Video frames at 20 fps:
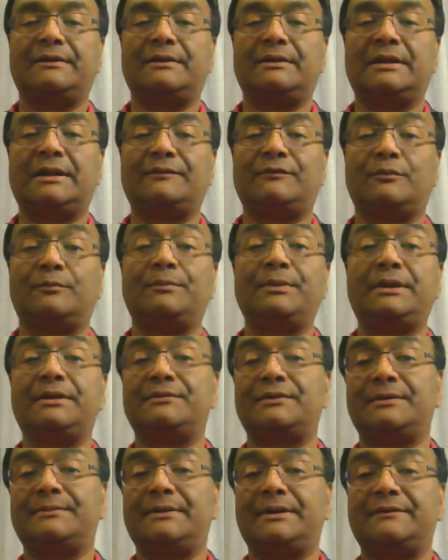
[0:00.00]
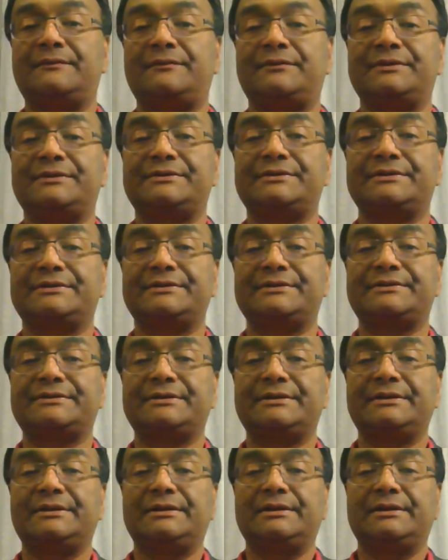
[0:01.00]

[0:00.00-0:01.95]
level B rebate, for instance.